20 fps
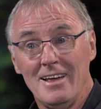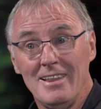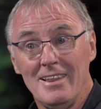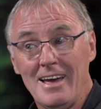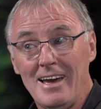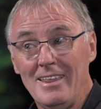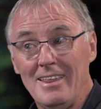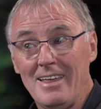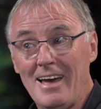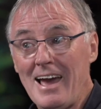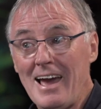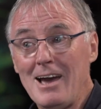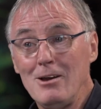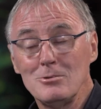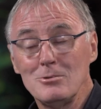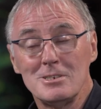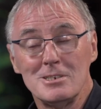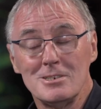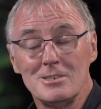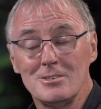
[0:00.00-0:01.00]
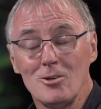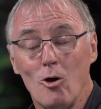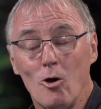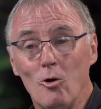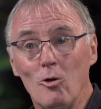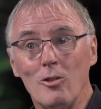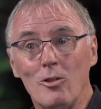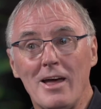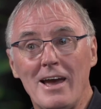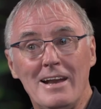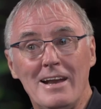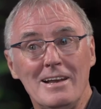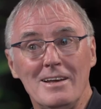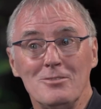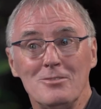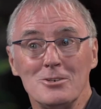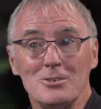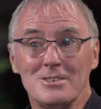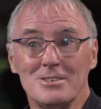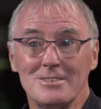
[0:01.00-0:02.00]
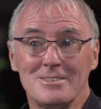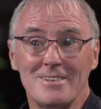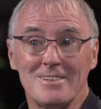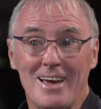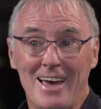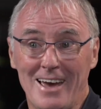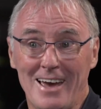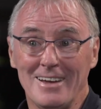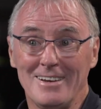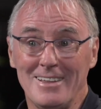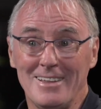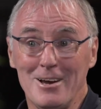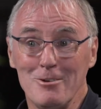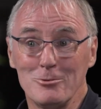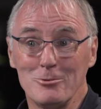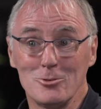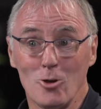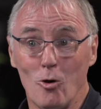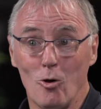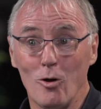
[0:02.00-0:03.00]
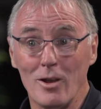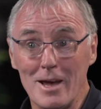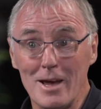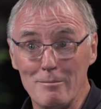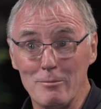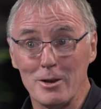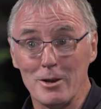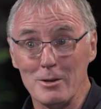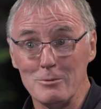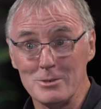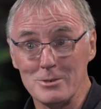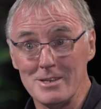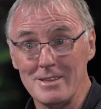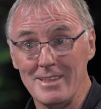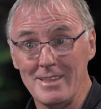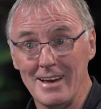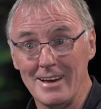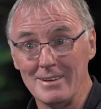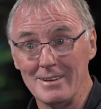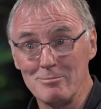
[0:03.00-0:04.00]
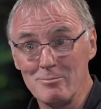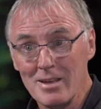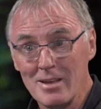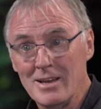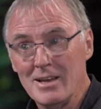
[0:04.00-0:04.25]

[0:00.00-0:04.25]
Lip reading: And that the house is all that any of us had. That was all our money was in that.